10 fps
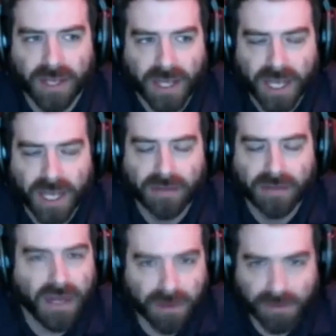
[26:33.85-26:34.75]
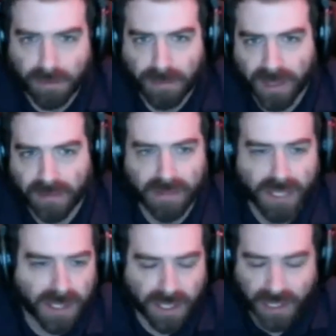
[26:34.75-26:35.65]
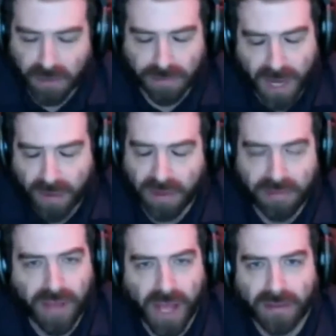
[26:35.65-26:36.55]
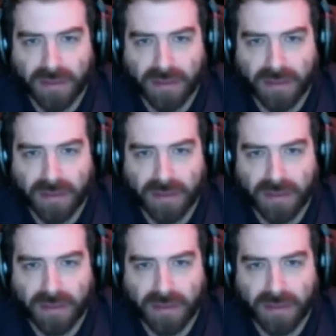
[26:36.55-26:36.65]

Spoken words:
and it's kind of a scene that goes by really fast.